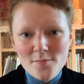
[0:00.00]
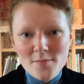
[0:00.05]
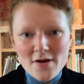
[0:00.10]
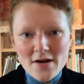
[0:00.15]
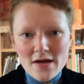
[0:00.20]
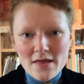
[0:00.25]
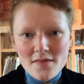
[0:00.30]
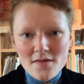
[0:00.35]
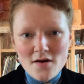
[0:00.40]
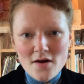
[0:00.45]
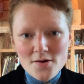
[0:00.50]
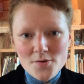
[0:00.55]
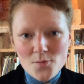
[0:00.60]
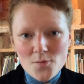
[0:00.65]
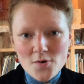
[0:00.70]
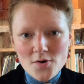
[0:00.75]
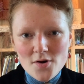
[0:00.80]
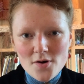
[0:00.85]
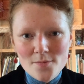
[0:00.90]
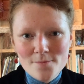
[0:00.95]
but I thought
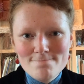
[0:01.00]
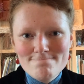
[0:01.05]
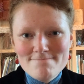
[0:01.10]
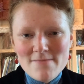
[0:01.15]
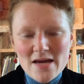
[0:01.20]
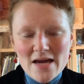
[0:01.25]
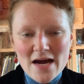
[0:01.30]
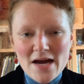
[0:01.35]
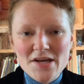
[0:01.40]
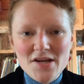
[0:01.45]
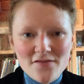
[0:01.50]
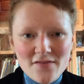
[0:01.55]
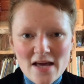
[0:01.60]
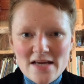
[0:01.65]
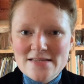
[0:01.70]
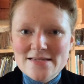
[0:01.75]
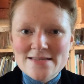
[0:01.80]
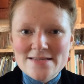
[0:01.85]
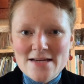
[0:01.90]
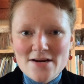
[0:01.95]
were kind of
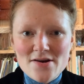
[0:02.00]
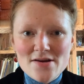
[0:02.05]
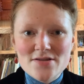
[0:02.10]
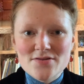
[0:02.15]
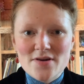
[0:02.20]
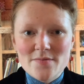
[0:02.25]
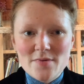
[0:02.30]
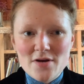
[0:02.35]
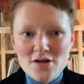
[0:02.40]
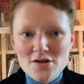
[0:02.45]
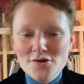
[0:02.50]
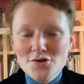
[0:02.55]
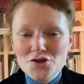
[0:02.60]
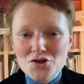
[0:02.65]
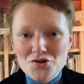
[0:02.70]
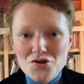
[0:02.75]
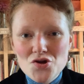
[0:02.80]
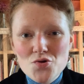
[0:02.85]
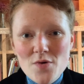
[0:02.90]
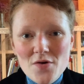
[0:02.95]
necessary. So I'm gonna show
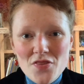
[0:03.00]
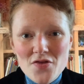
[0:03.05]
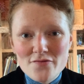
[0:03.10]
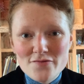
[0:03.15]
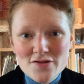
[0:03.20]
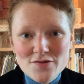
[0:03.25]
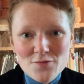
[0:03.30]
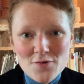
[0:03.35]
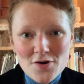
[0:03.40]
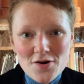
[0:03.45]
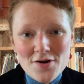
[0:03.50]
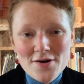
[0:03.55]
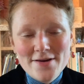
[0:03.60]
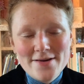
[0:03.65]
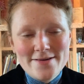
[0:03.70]
you what those were.